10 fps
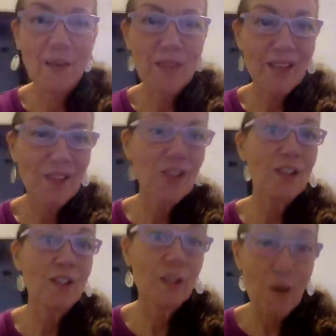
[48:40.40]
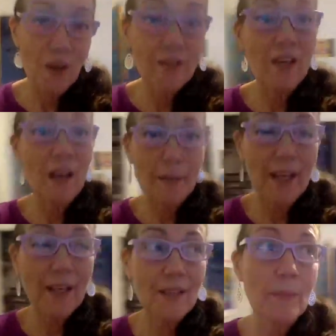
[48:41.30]
That took a long time. I
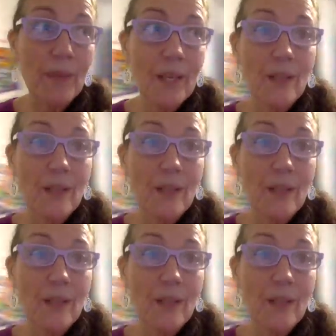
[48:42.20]
had to paint